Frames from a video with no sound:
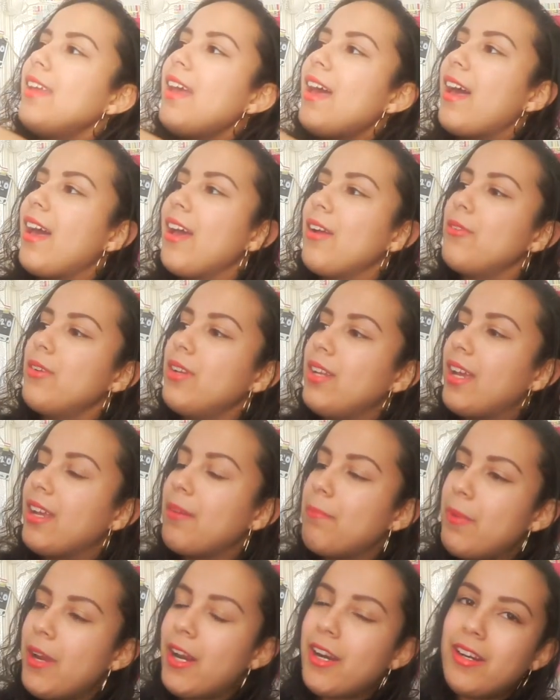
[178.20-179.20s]
yeah I really
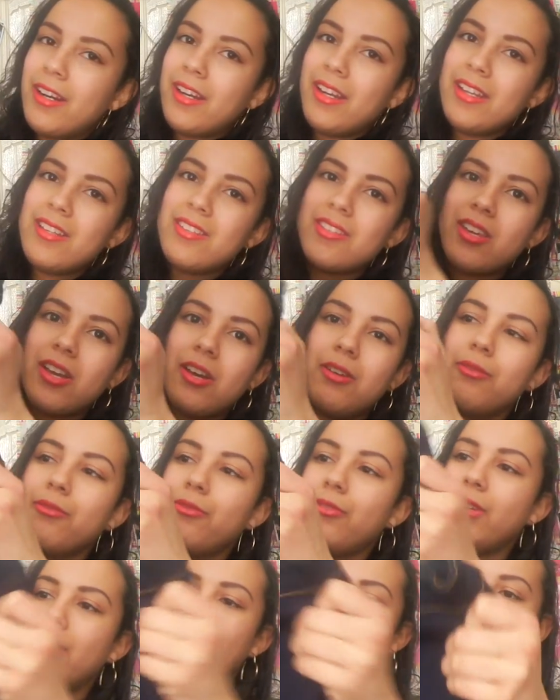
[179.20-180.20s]
like pair it. It's
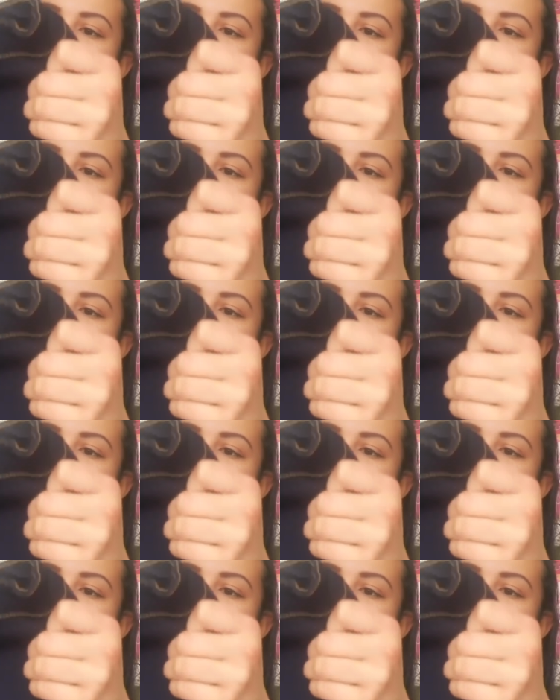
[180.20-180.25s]
comfy and